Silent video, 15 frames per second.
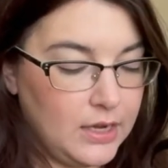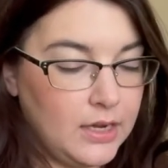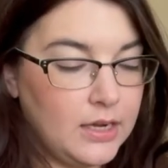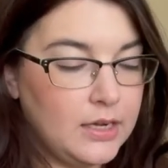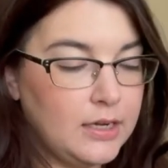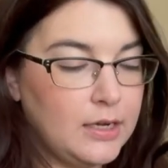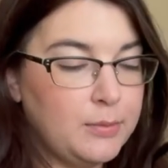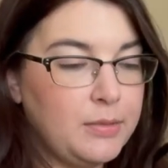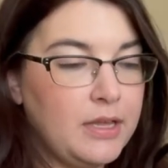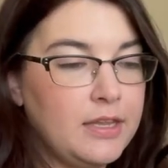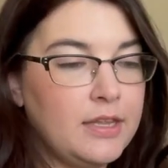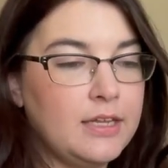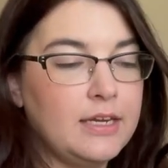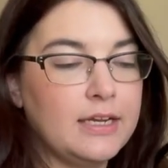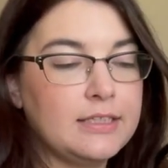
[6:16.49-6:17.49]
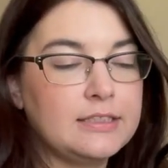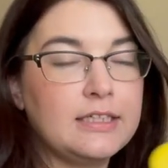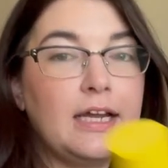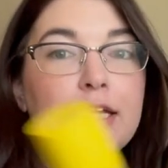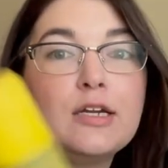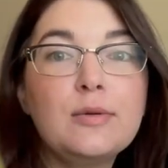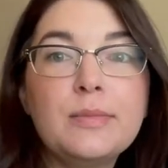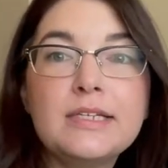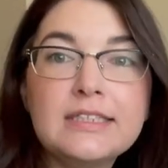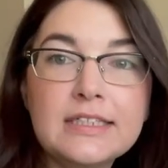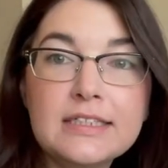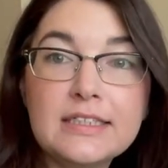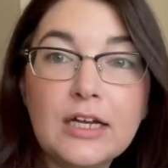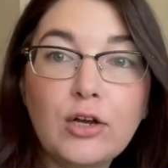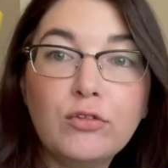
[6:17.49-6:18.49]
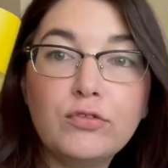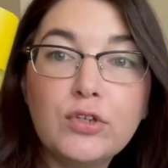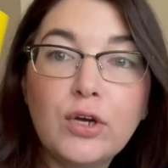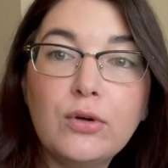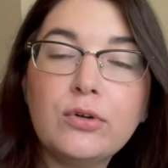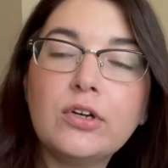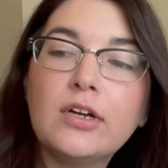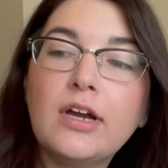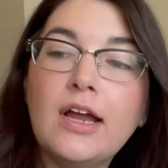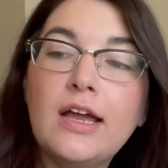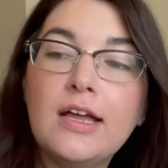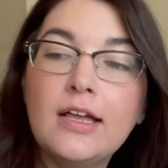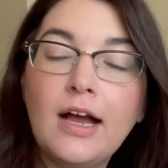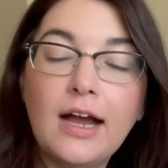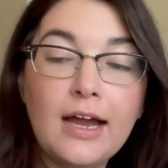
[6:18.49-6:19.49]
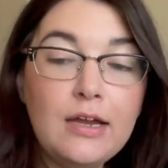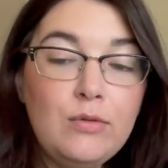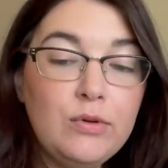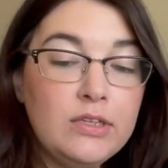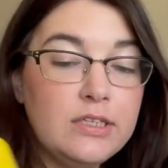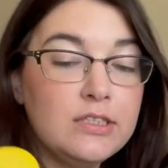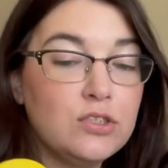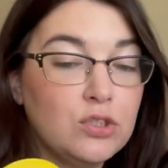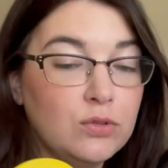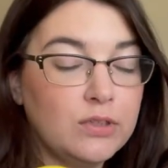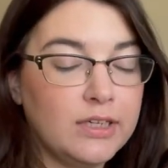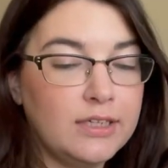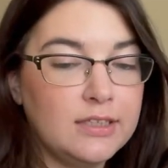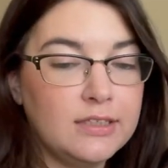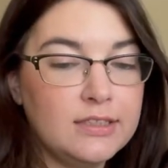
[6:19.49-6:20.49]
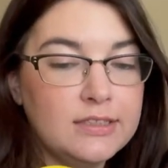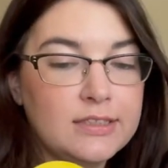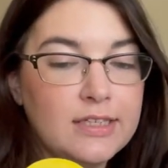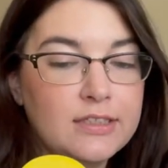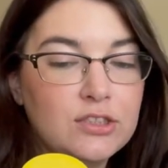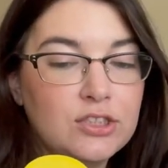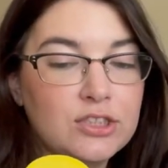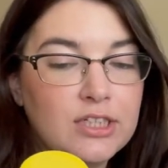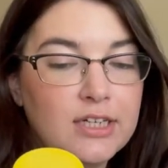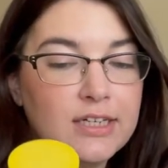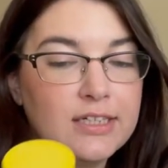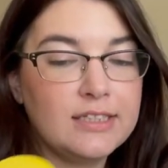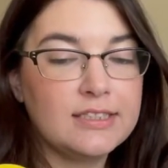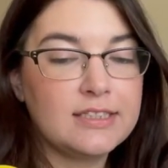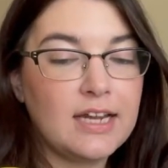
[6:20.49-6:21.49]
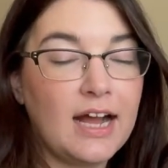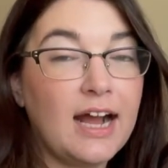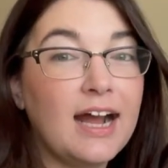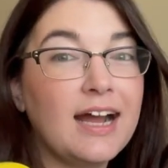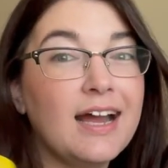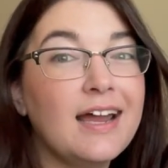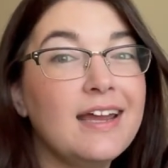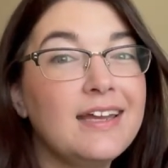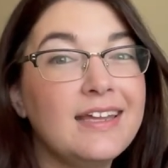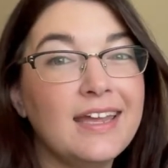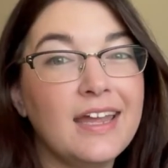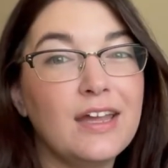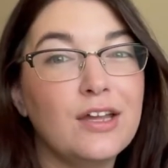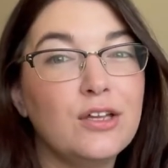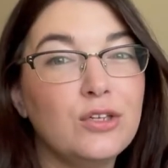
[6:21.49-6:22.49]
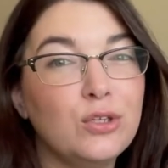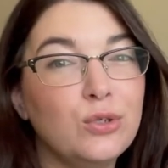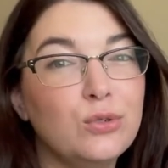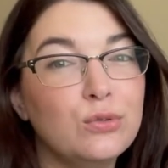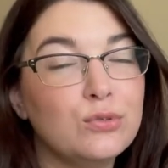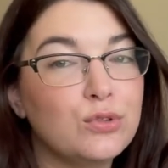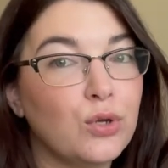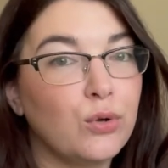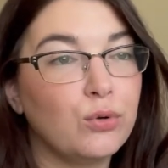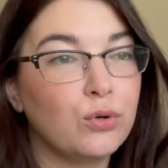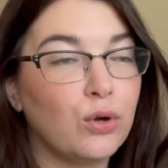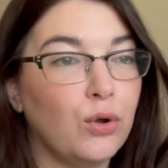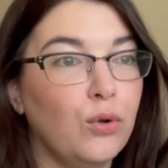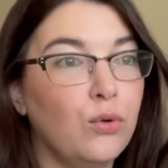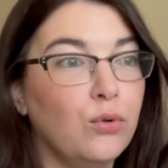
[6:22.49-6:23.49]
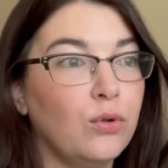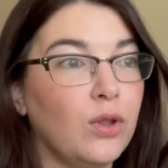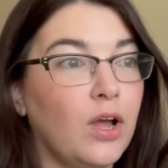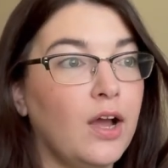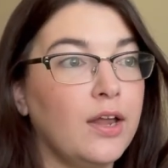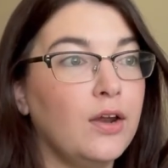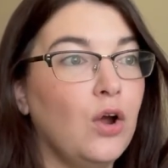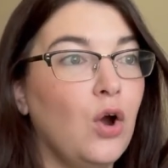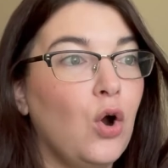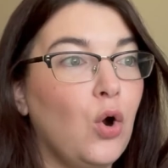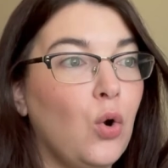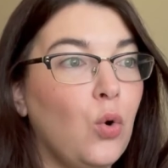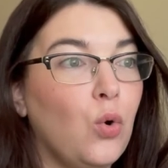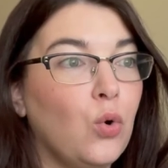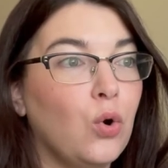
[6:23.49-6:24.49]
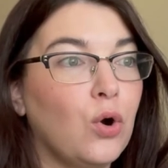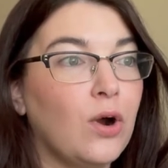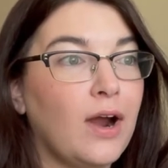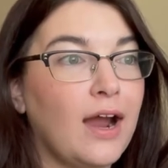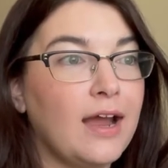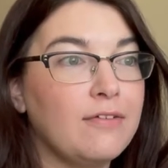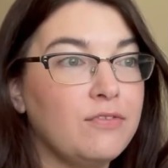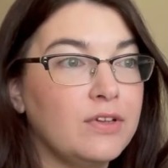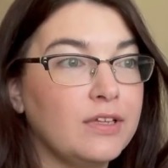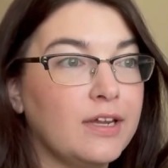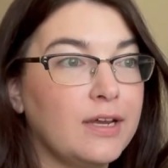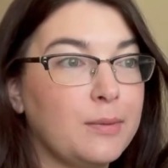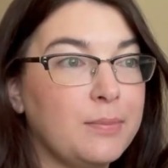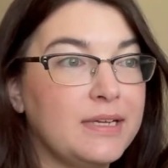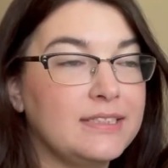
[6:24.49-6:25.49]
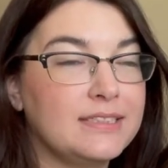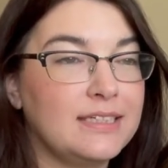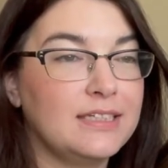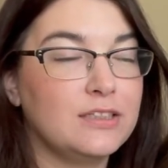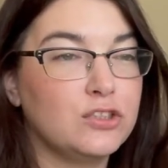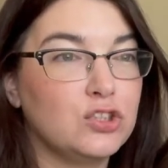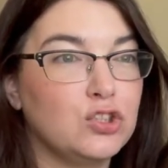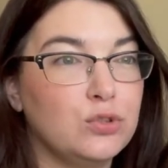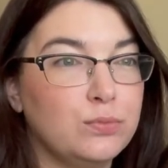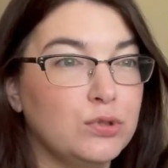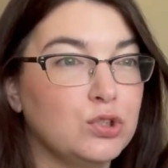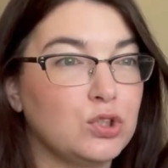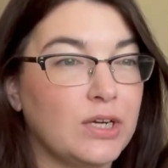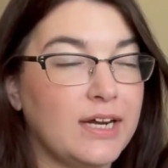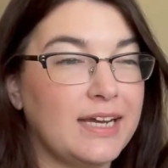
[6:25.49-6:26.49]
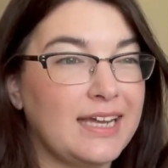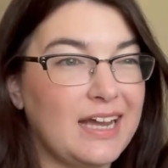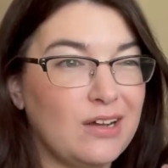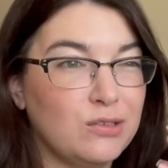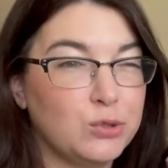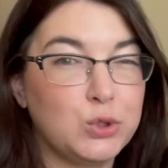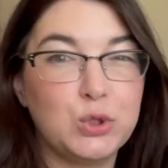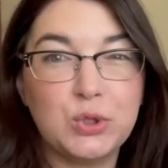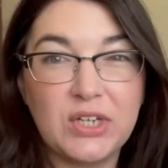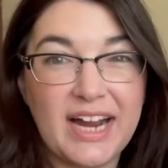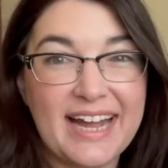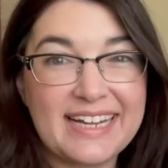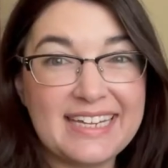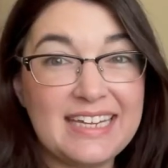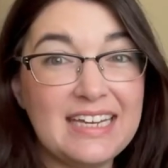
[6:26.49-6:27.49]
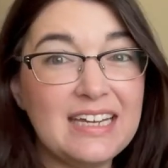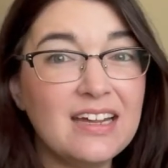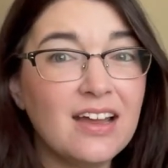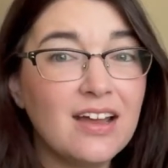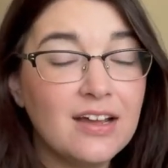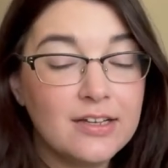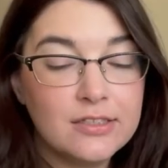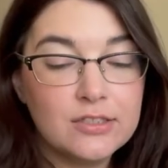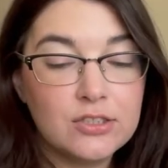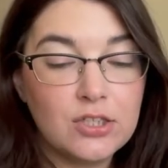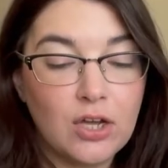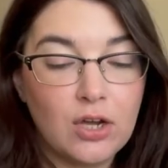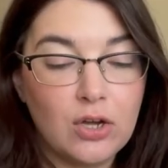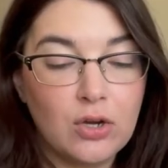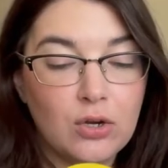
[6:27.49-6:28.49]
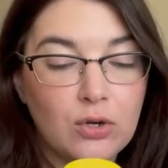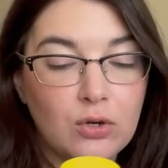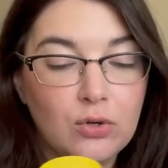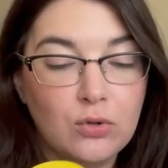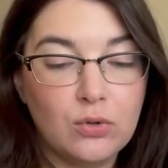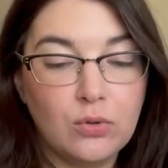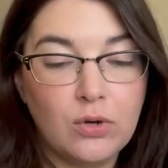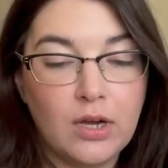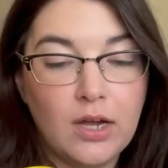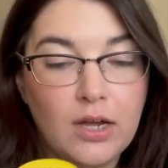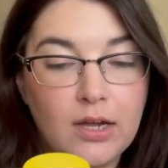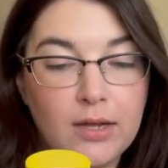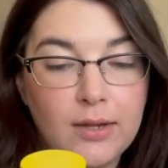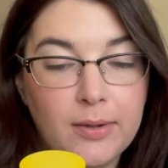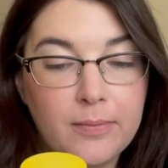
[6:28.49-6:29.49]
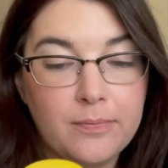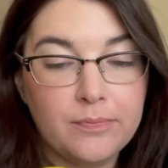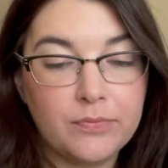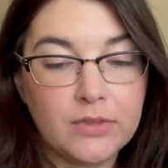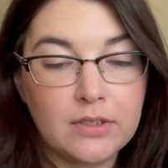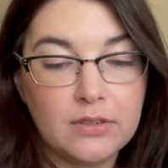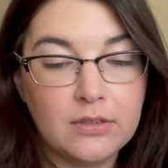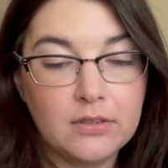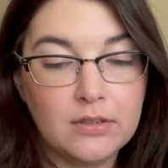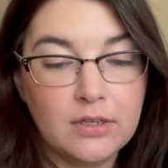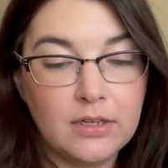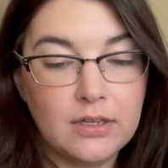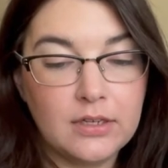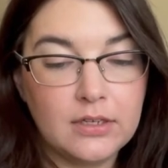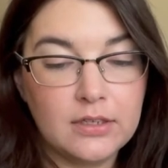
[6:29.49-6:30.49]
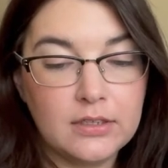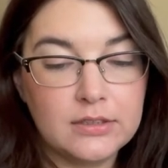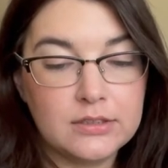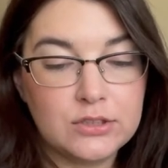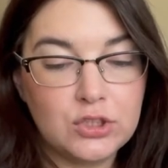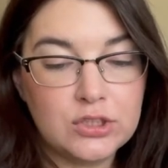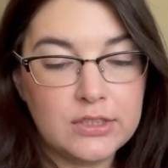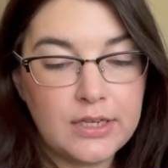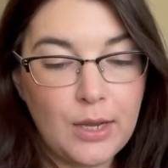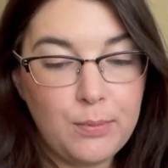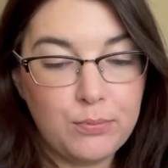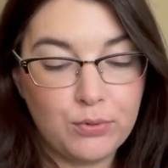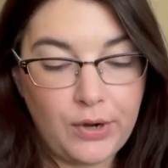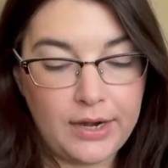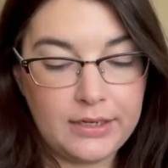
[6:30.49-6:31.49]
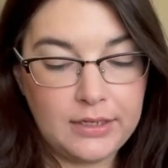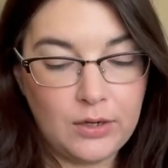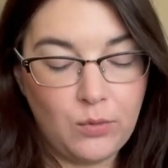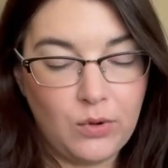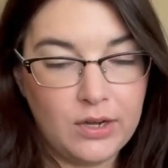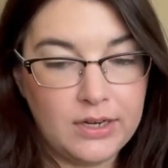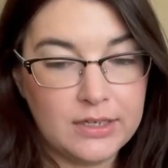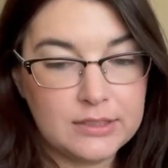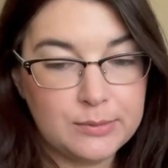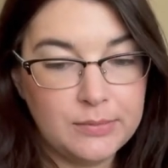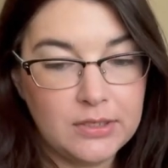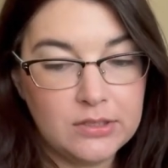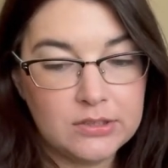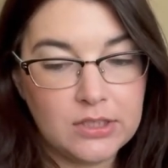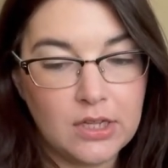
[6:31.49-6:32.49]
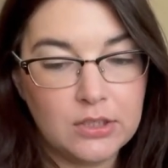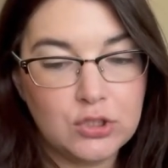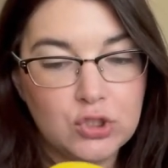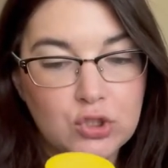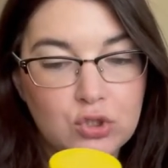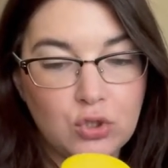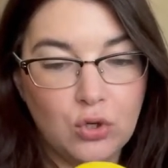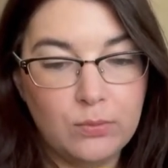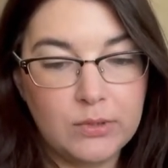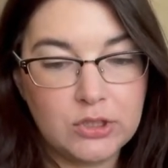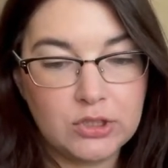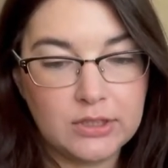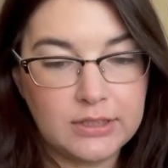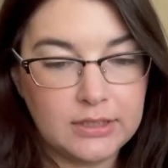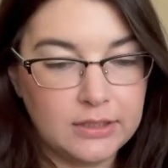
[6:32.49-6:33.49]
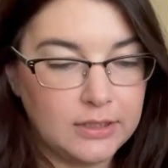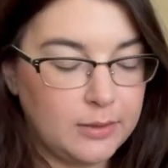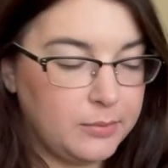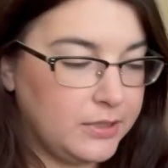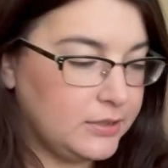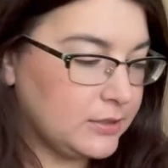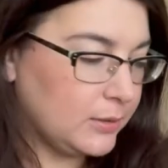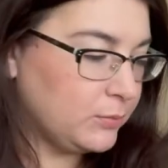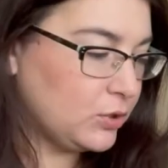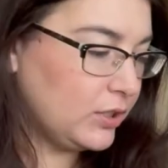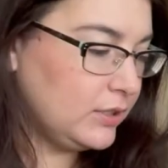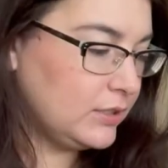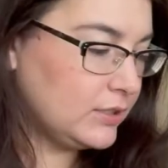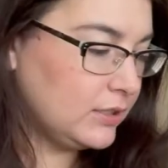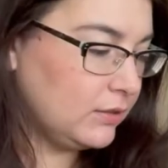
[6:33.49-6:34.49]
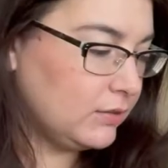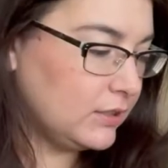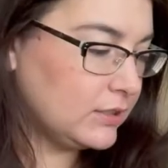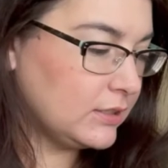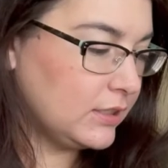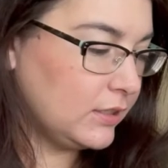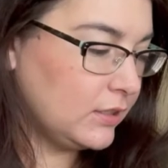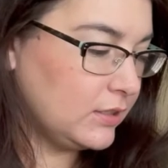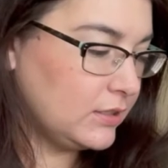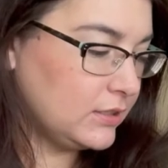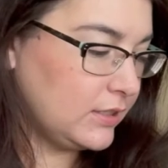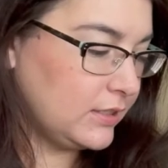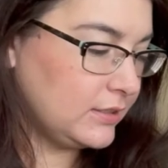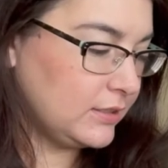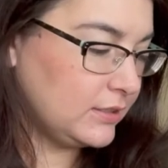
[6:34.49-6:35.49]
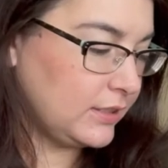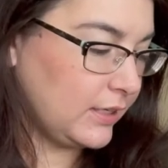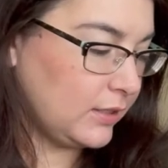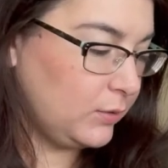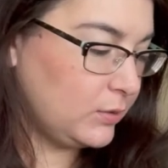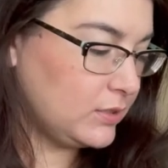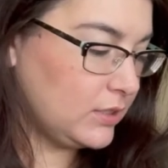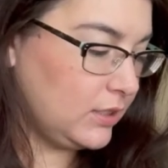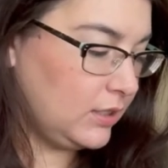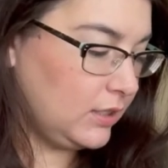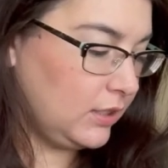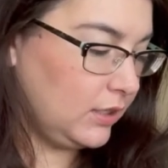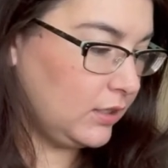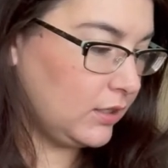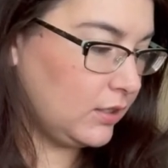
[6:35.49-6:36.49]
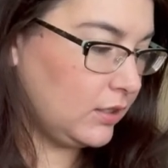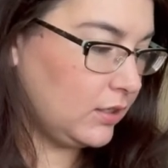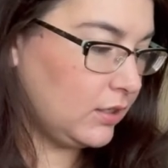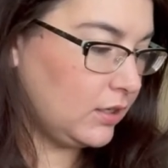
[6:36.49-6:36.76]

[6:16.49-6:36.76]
Um, the next item is this e.l.f. toner. I really do like this. It's just I can't use toner a whole lot or I feel like my skin is super drying out and cracky. So um, it's just like a brightening one. It smells so much like lemons. I'm trying to see if this says exactly what's in here.